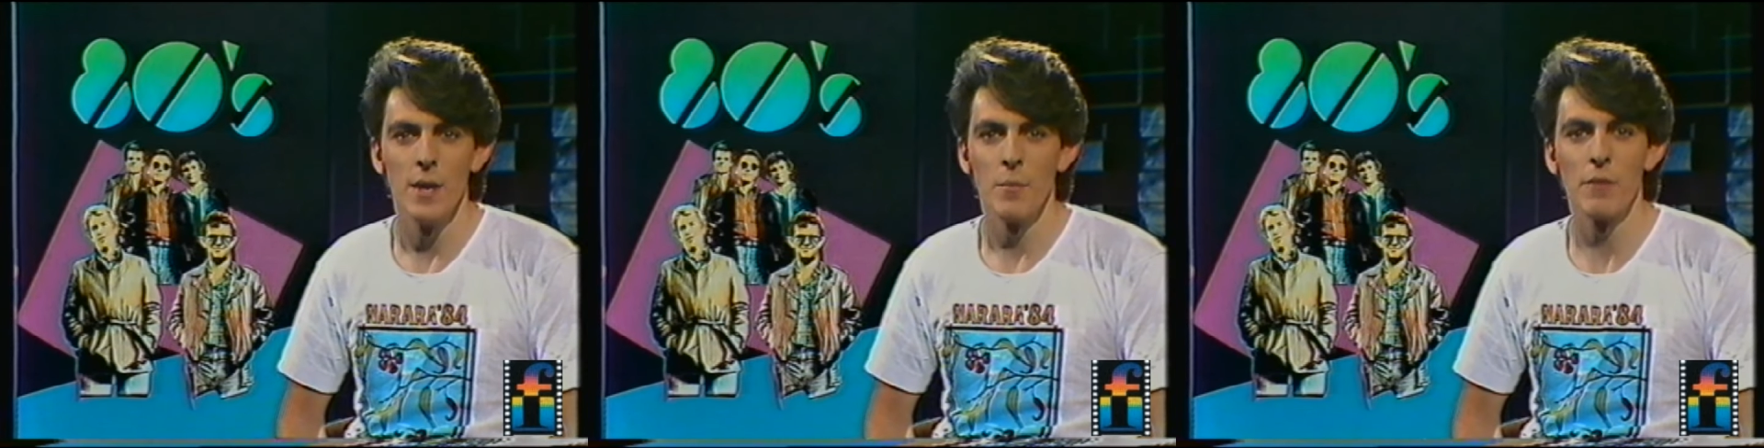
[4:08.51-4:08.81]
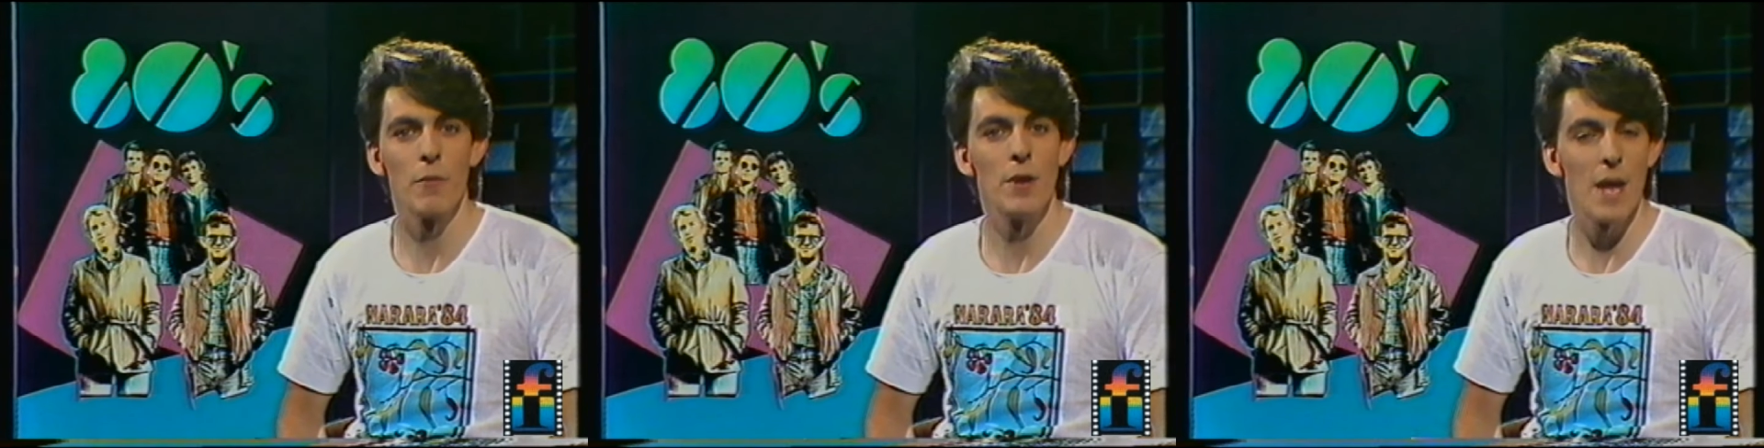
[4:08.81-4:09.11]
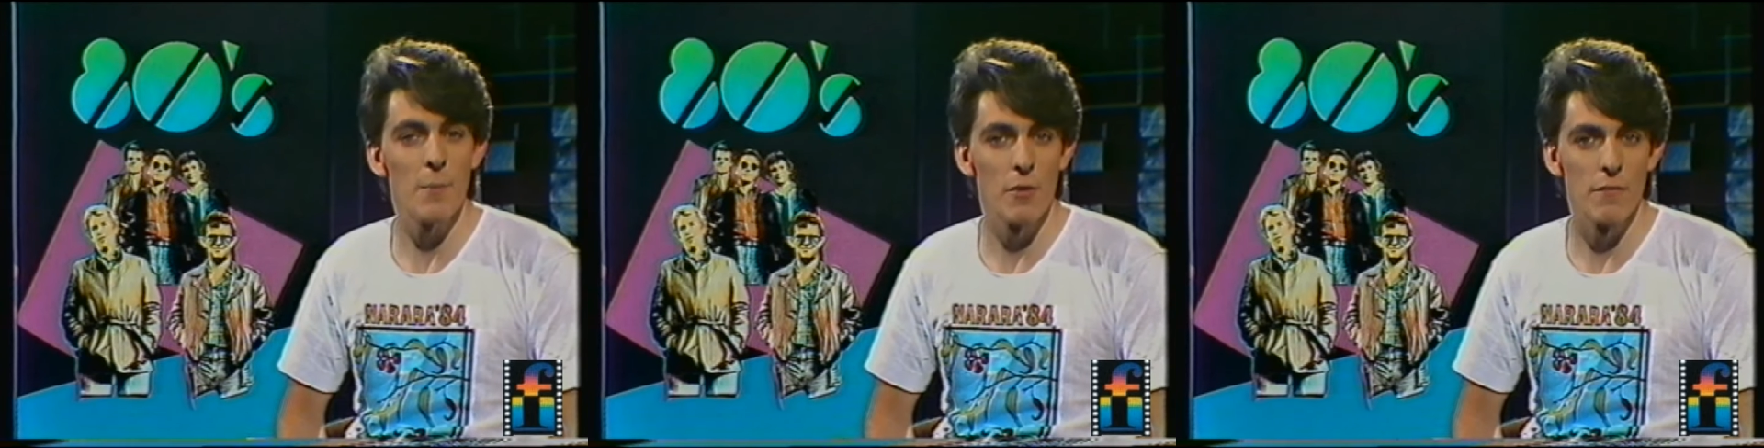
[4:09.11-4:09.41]
but for a
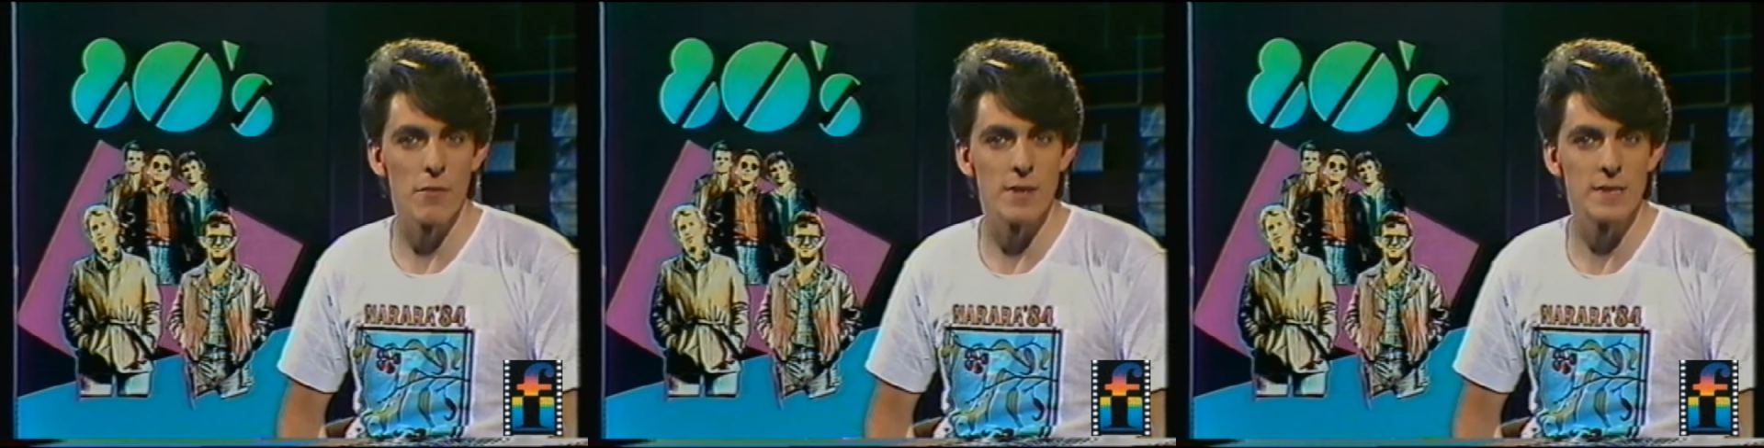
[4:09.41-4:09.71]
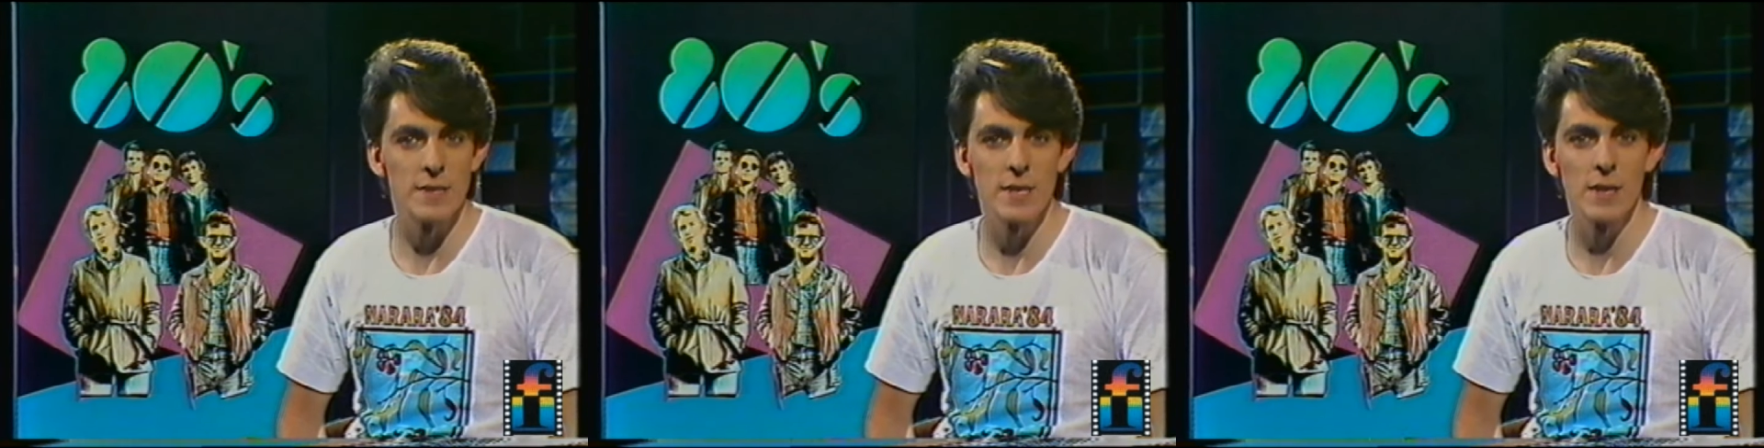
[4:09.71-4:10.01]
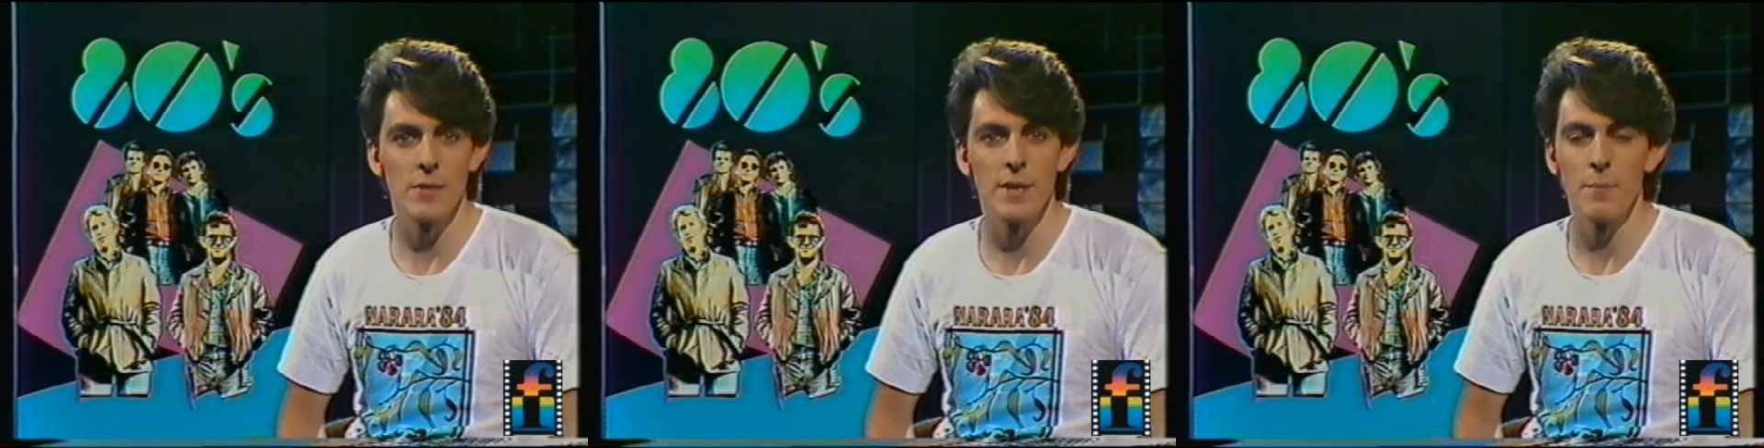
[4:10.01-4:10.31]
number of reasons,
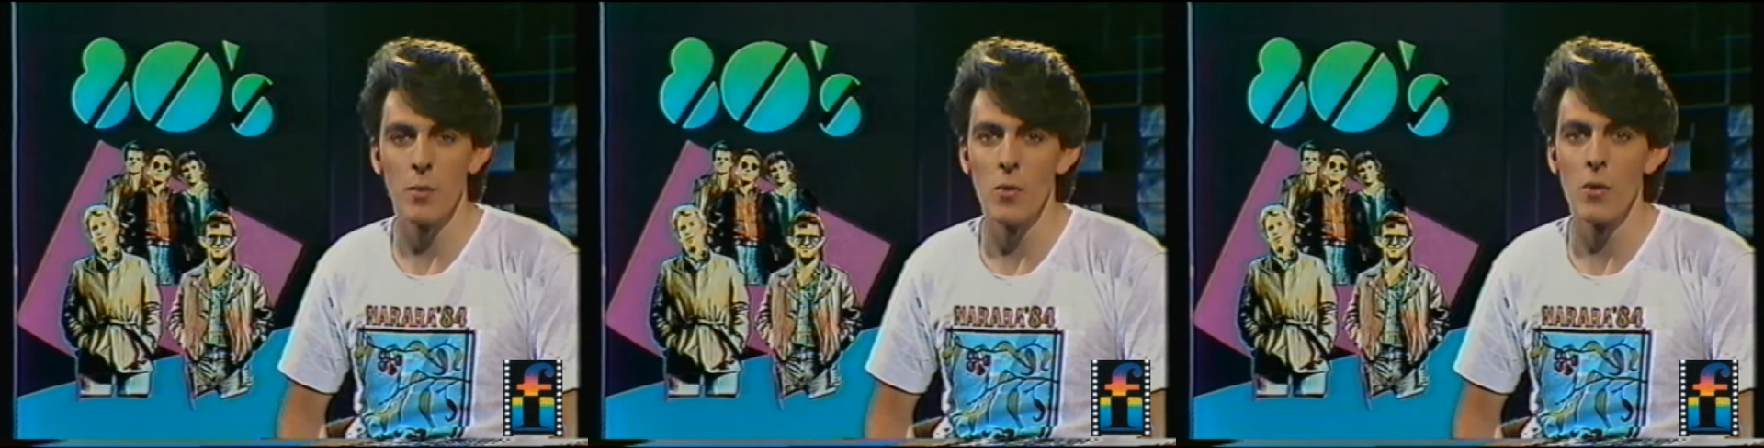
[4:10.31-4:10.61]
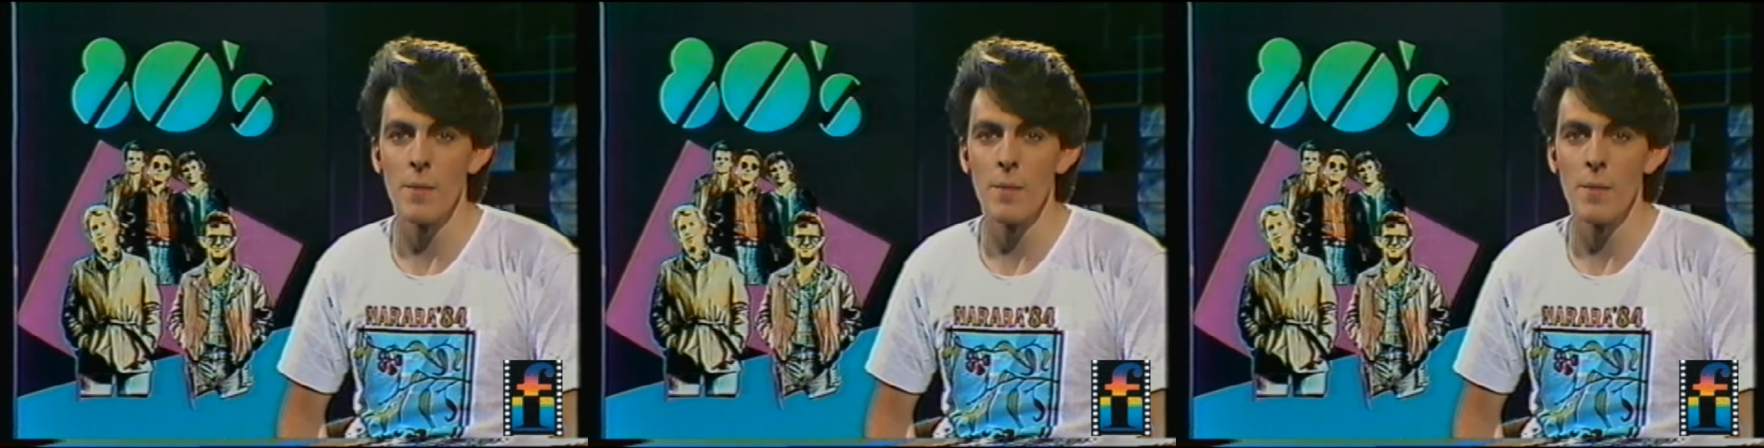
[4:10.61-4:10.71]
including poor